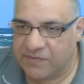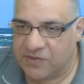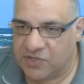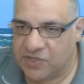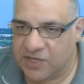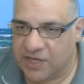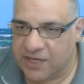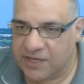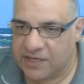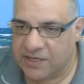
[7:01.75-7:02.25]

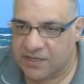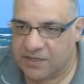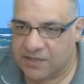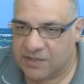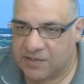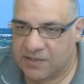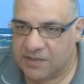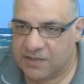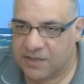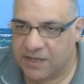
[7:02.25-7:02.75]
check
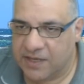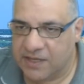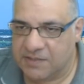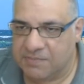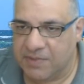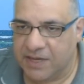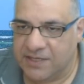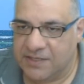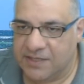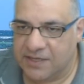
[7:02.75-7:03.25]
is
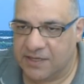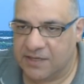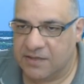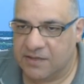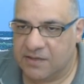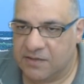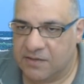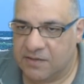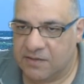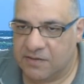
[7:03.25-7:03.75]
mating.
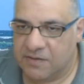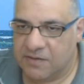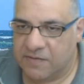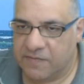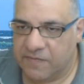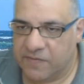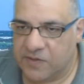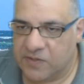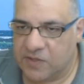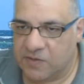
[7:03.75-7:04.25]

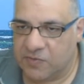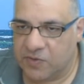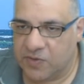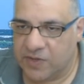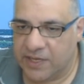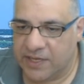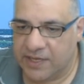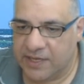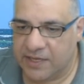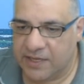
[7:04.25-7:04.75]
For example
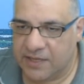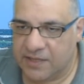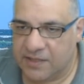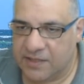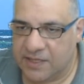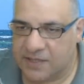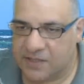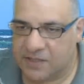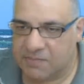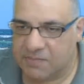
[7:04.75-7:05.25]
here,
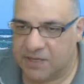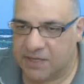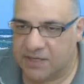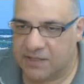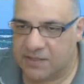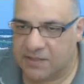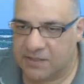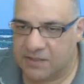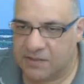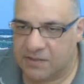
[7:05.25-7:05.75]
that's
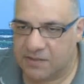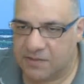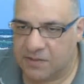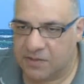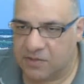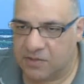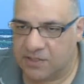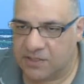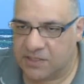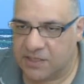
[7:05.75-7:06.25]
mate, the
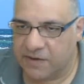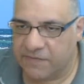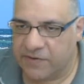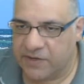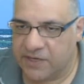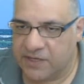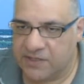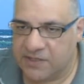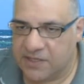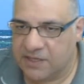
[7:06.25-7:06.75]
knight's covering
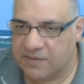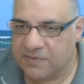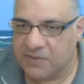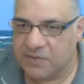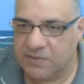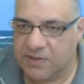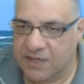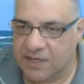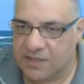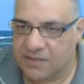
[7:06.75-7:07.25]
the escape
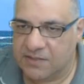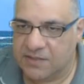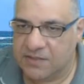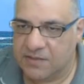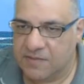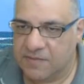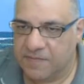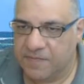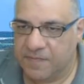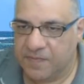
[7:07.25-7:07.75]
squares,
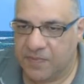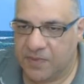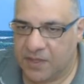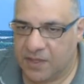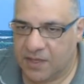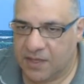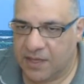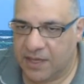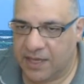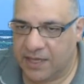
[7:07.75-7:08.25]

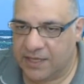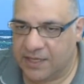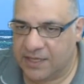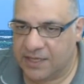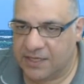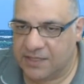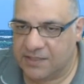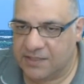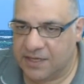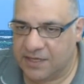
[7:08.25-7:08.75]
and
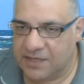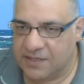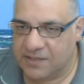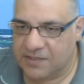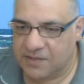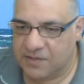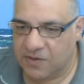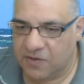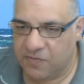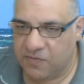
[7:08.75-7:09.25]
king takes
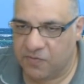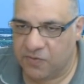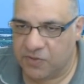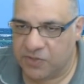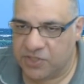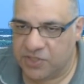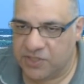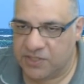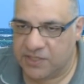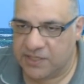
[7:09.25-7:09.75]
rook
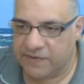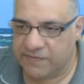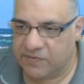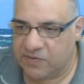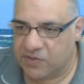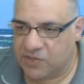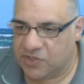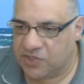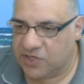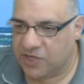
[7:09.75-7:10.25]

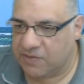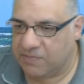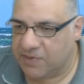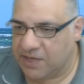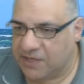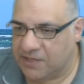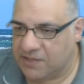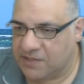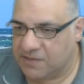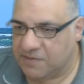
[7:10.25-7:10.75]
g7
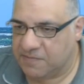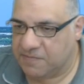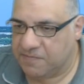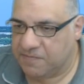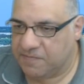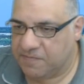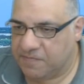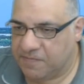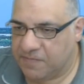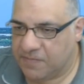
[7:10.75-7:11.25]
checkmate.
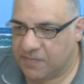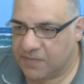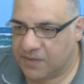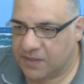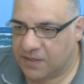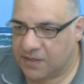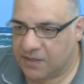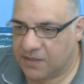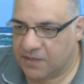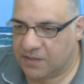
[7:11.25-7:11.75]

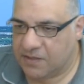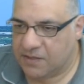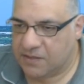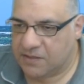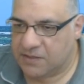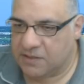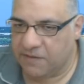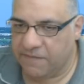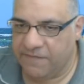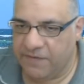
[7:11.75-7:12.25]

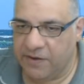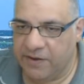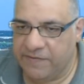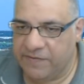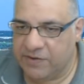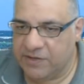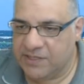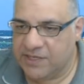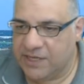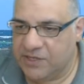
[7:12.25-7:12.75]
So very,
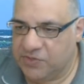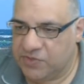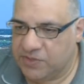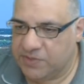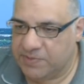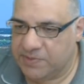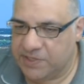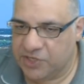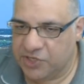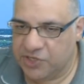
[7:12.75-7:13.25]
very dangerous
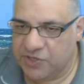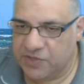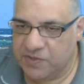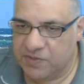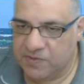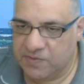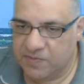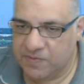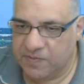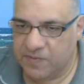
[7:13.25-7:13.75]

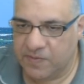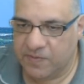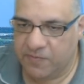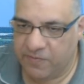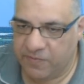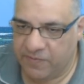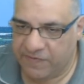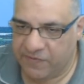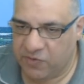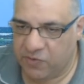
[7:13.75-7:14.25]
position
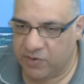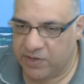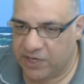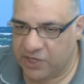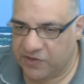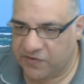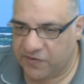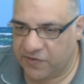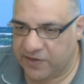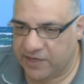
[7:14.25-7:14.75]
with queen
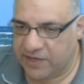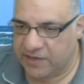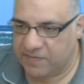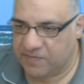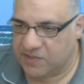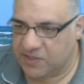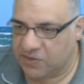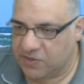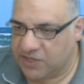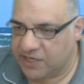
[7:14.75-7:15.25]
h3.
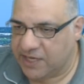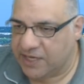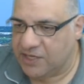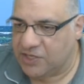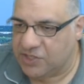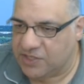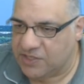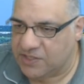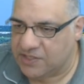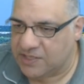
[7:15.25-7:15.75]
So king
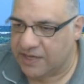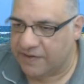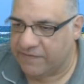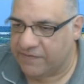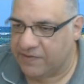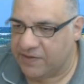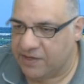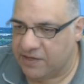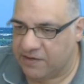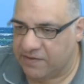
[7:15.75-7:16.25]

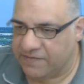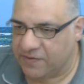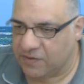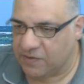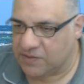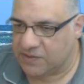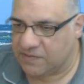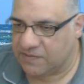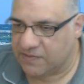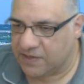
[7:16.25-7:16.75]
g7 in
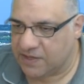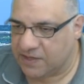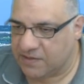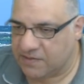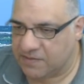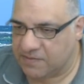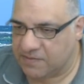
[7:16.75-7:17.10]
advance of that.